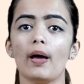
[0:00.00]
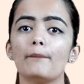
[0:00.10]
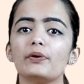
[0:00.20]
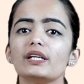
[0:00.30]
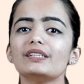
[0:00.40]

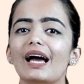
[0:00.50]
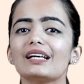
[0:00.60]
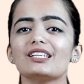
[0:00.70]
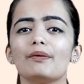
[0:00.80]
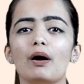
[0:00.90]

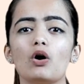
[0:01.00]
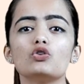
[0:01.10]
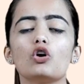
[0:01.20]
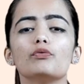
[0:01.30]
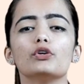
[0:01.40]
pre-tax amount
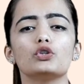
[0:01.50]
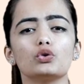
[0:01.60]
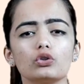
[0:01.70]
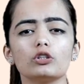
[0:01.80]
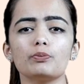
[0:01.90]
of the
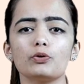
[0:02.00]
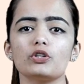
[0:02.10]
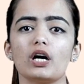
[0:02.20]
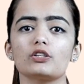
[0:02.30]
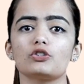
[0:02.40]
total
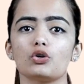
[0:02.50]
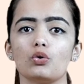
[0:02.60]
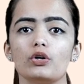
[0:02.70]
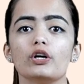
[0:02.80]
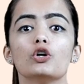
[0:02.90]
product
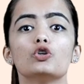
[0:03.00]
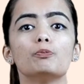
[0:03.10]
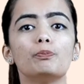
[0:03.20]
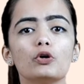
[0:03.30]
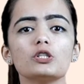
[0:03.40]
sold to
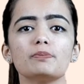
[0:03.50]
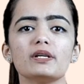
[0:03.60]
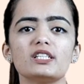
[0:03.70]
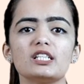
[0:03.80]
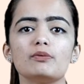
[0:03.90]

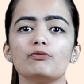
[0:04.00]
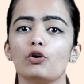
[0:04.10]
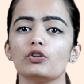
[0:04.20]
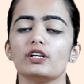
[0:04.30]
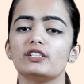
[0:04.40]
Postmates team
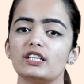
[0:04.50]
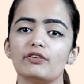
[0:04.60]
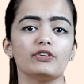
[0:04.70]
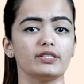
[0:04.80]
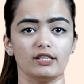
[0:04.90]
for their
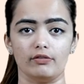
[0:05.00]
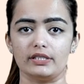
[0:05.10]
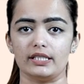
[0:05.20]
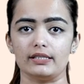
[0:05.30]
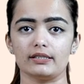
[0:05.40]
delivery services.